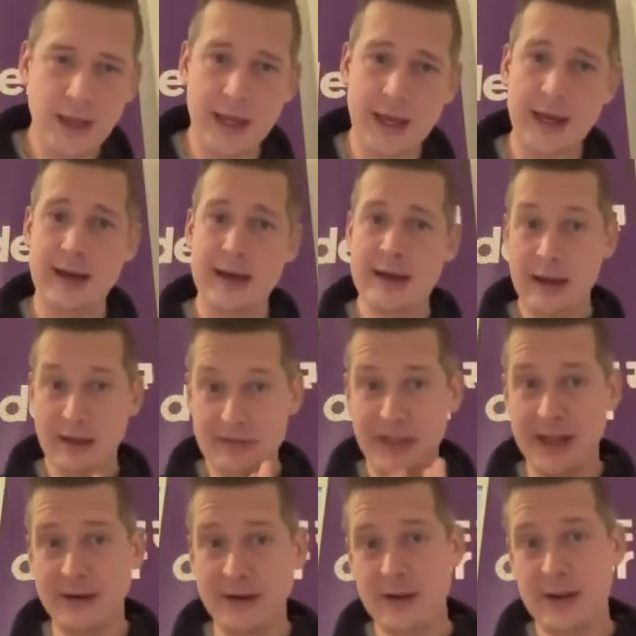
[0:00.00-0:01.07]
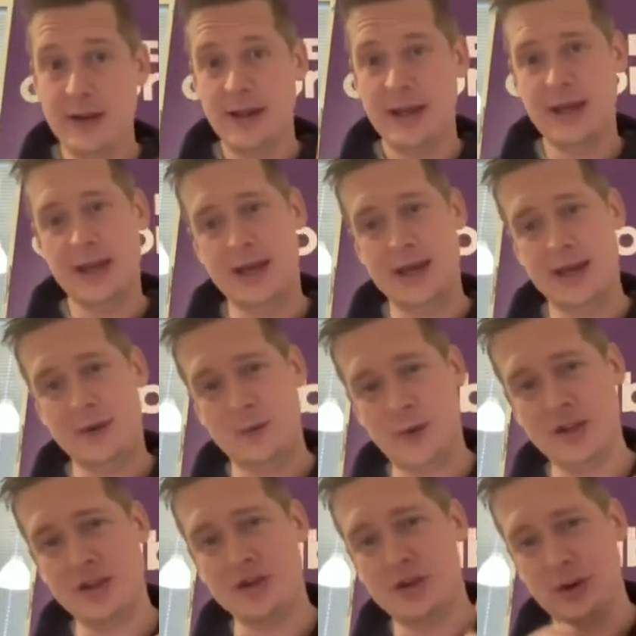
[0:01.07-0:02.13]
And then
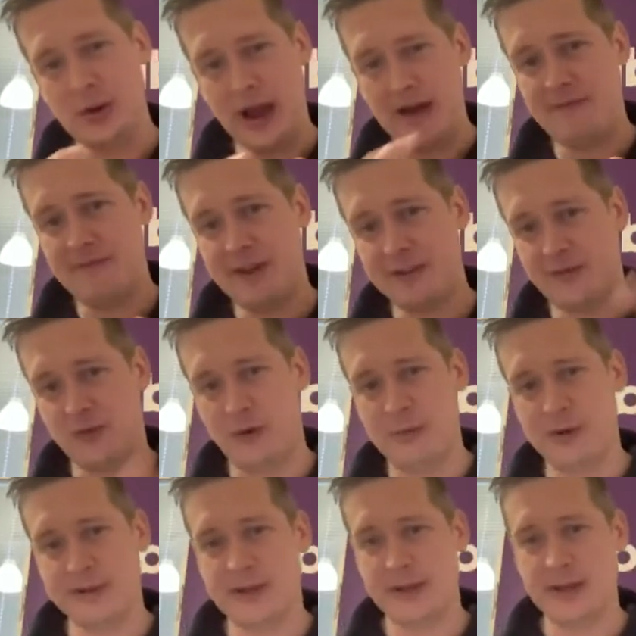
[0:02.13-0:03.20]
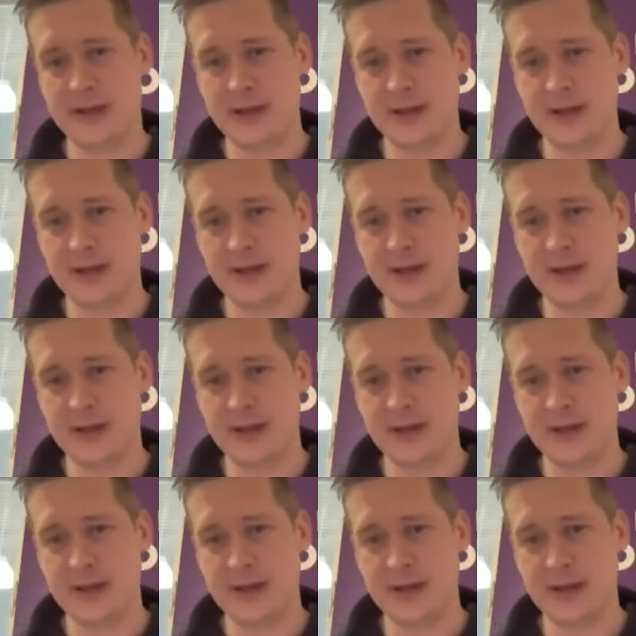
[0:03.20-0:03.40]
when you have that format